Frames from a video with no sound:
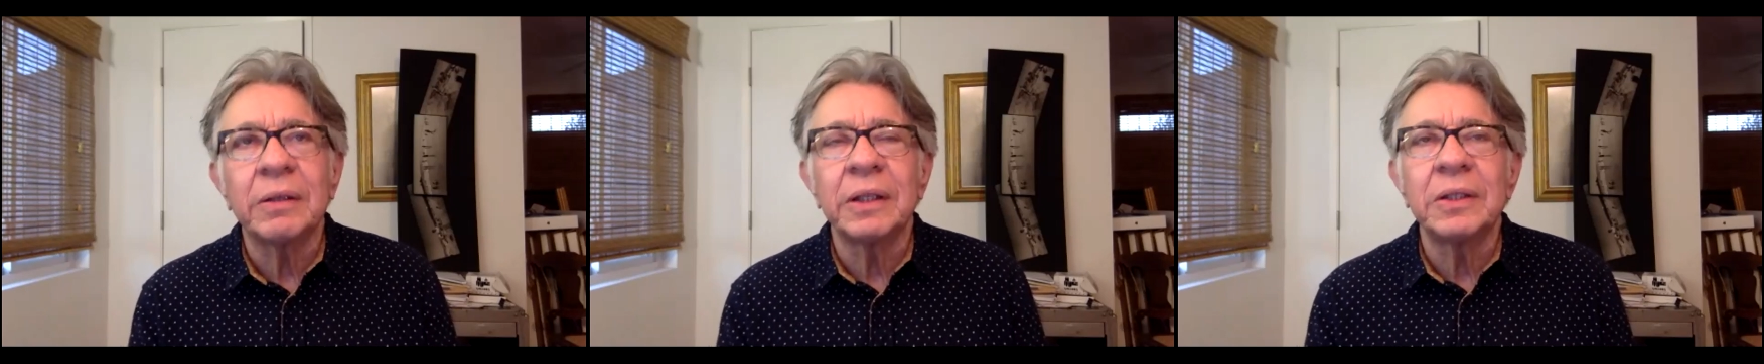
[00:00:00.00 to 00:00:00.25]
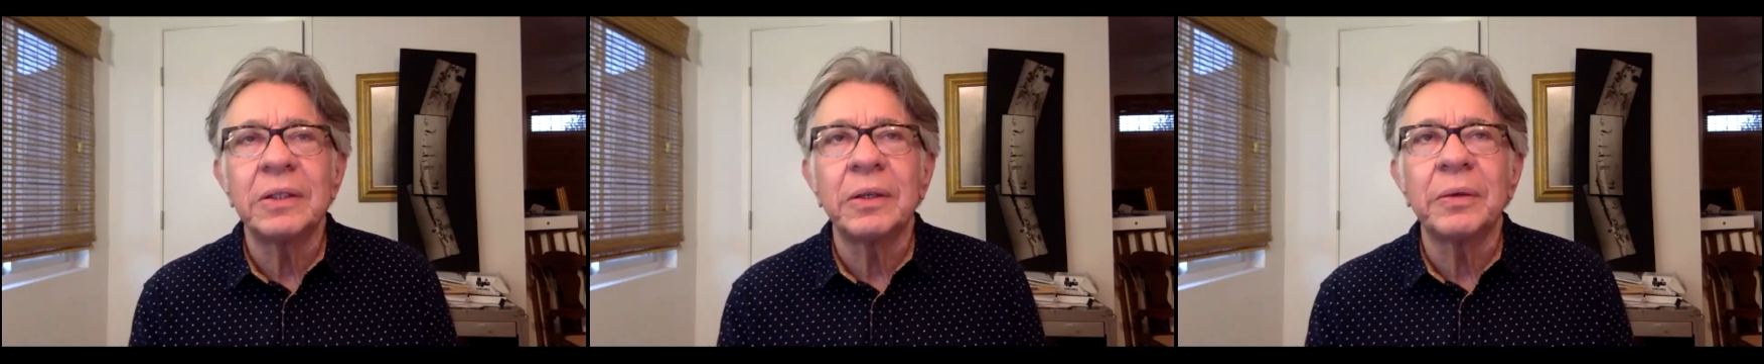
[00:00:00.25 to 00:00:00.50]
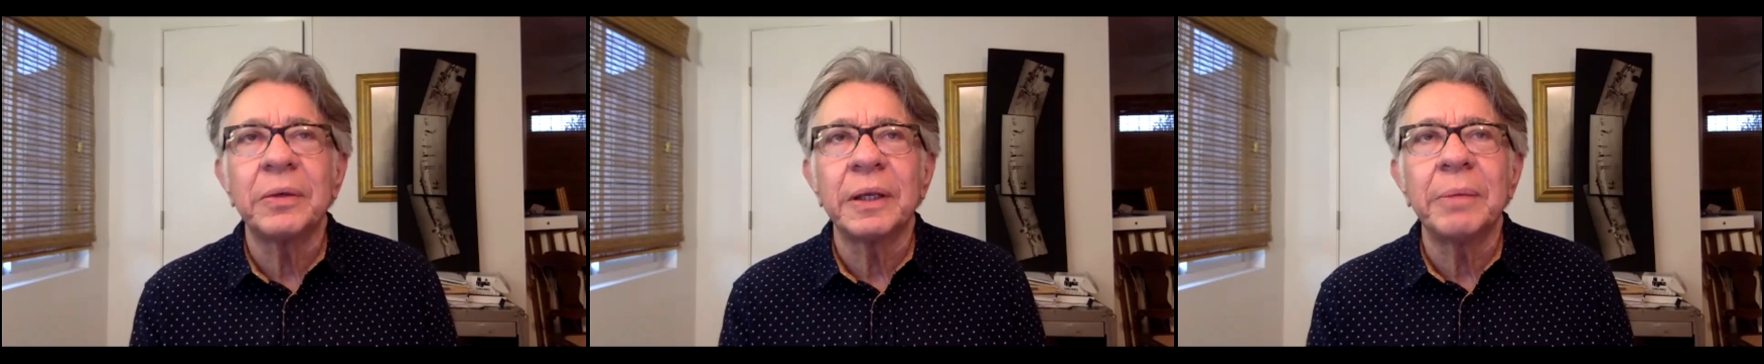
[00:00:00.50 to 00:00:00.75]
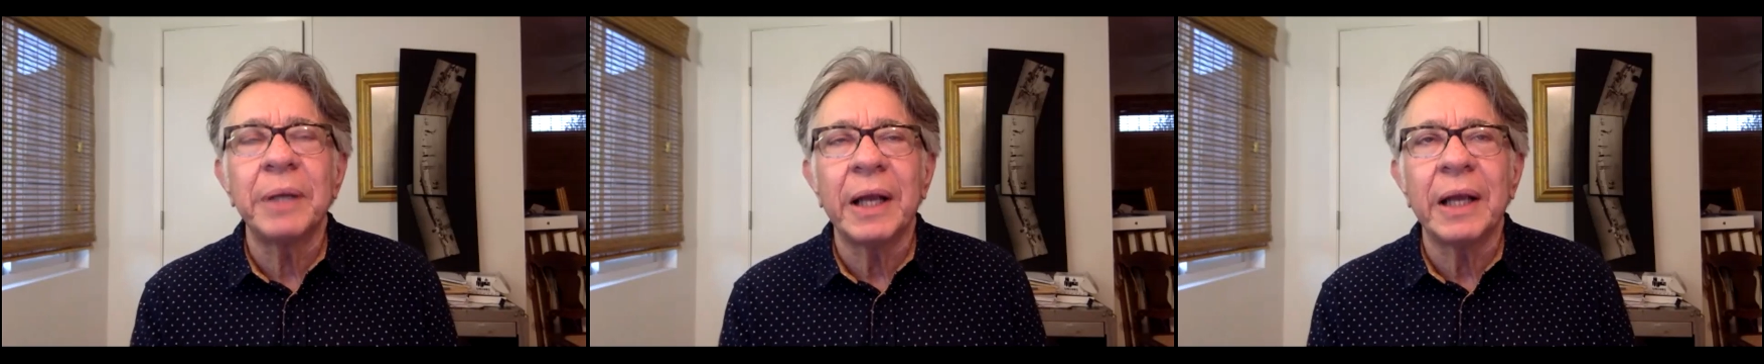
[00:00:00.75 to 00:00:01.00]
And so him
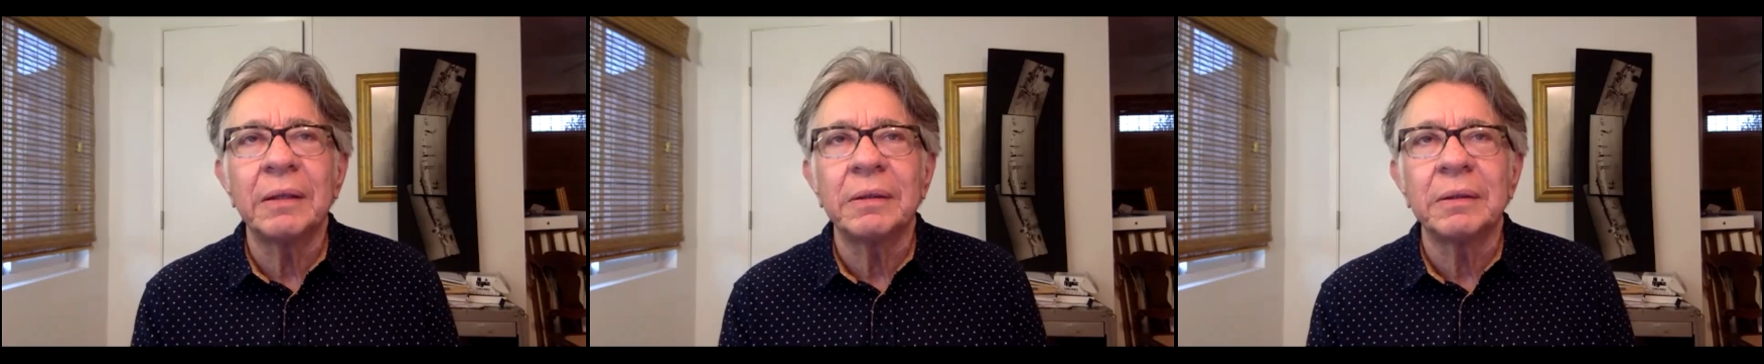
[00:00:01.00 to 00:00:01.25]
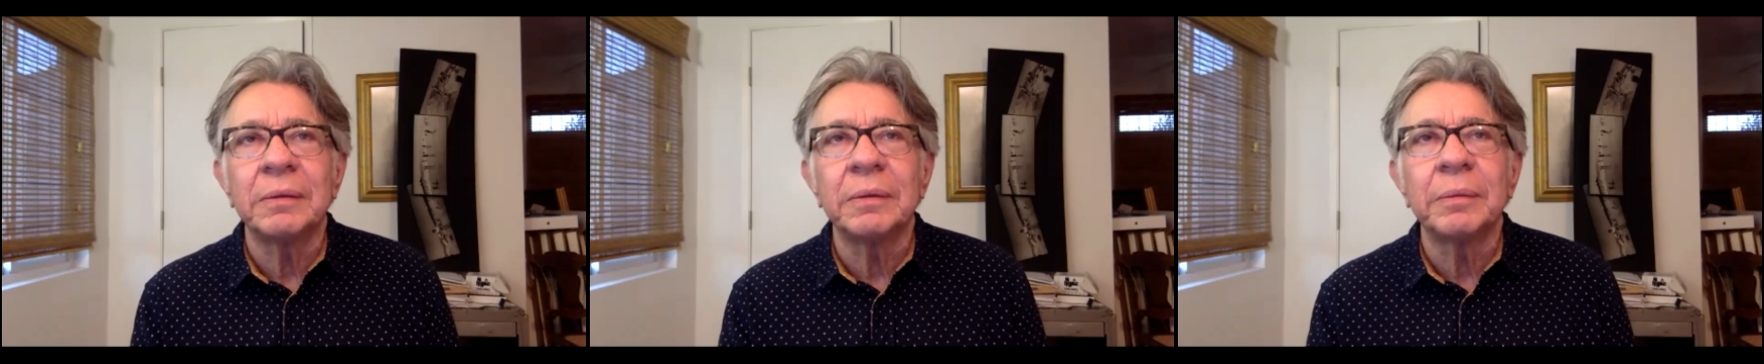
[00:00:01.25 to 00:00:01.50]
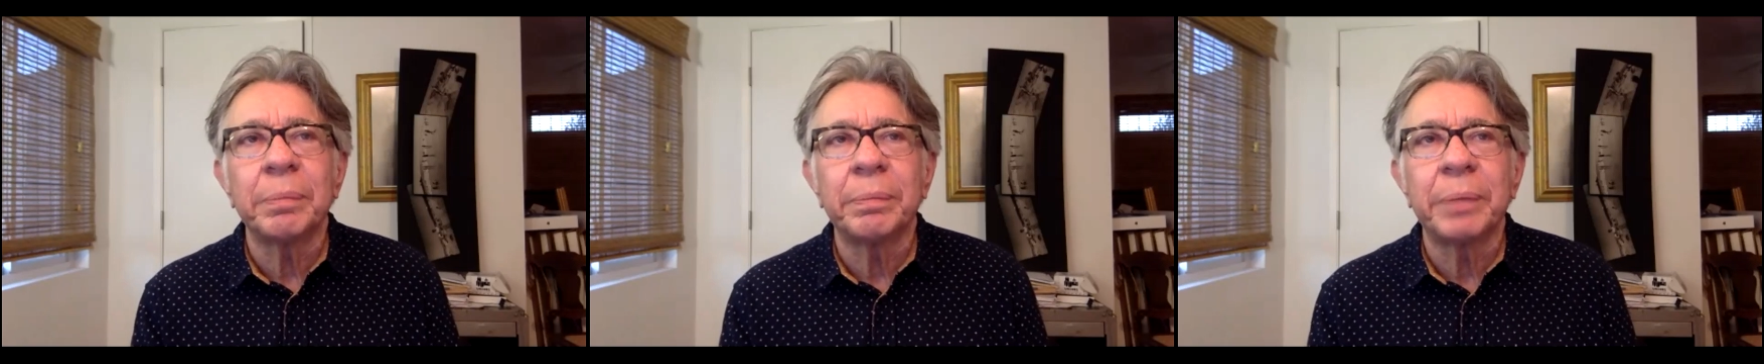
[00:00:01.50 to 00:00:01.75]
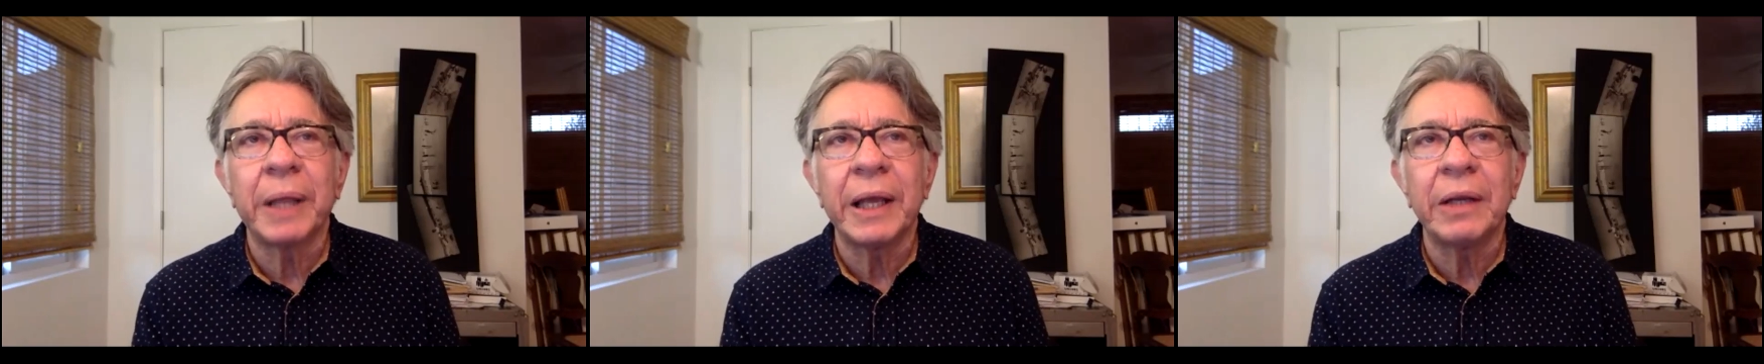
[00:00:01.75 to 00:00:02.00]
and I
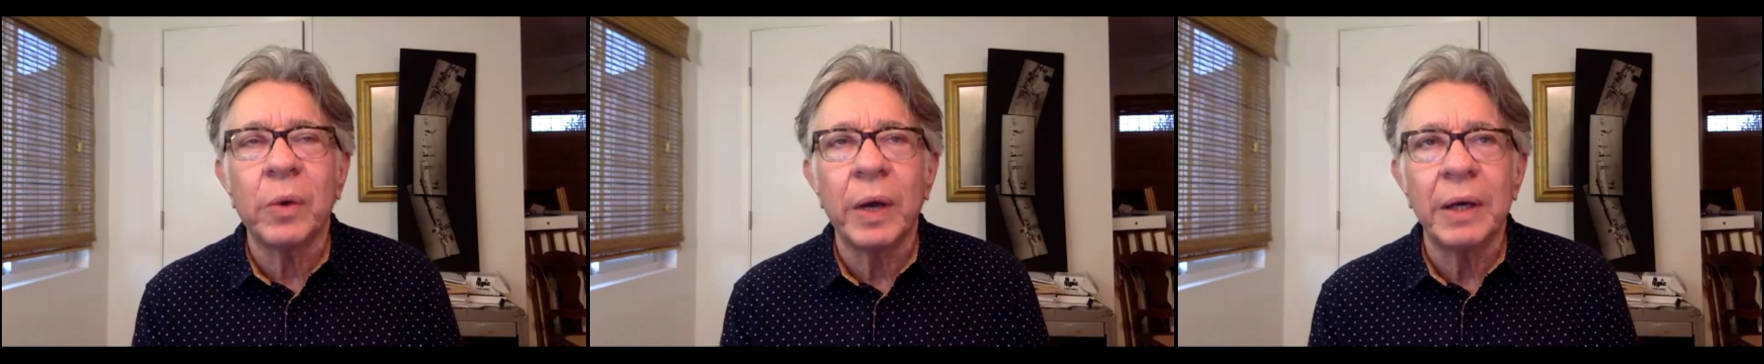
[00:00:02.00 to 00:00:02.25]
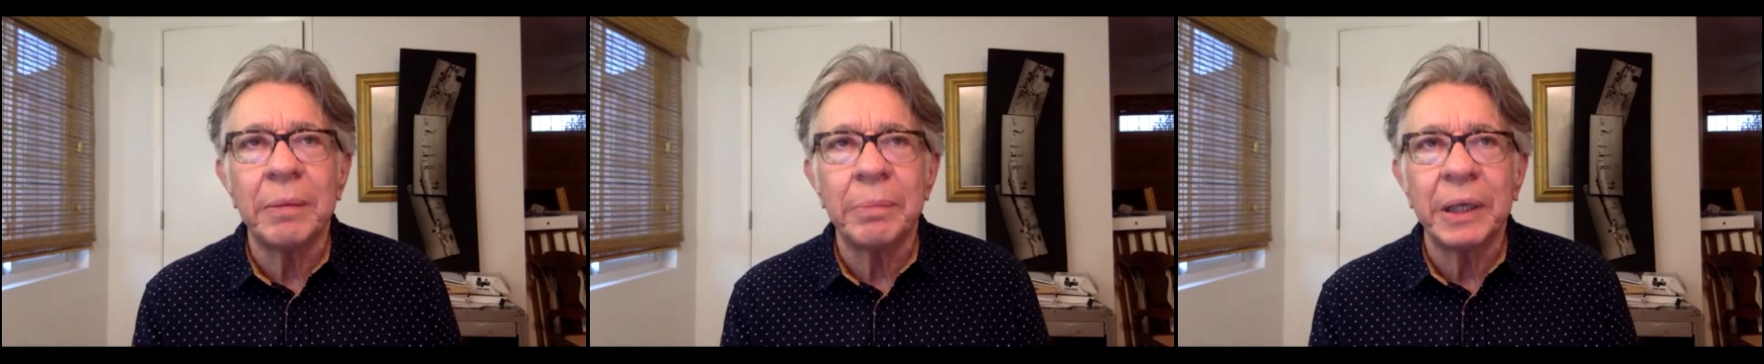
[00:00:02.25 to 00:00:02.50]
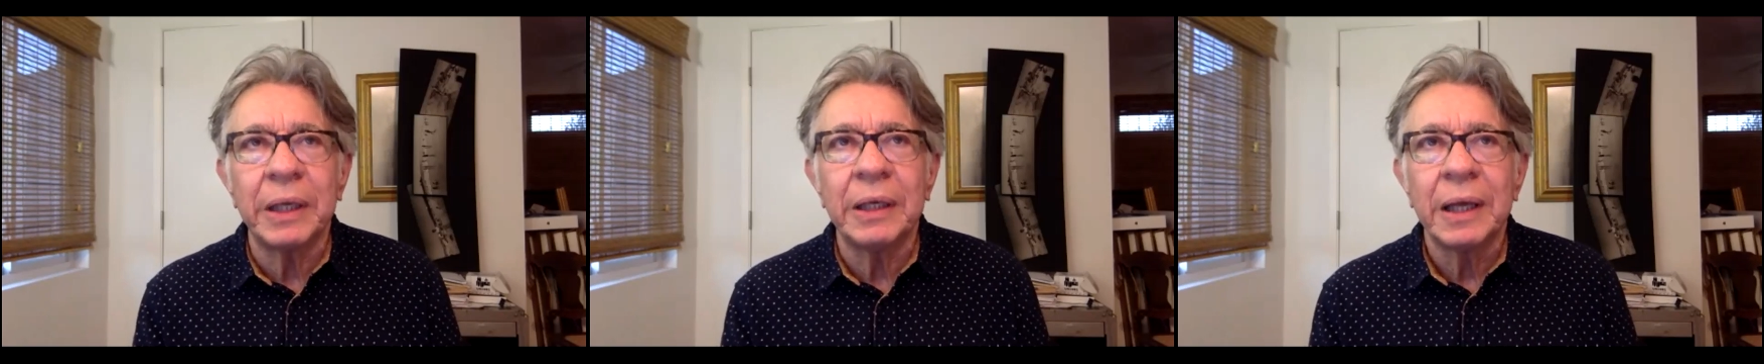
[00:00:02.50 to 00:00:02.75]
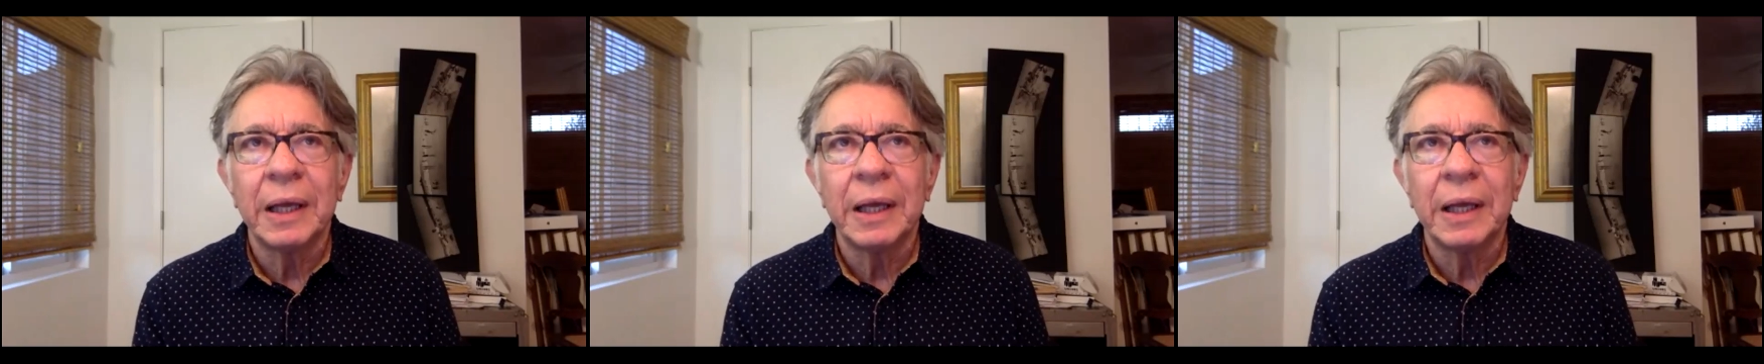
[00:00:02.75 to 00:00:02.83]
played quite a bit.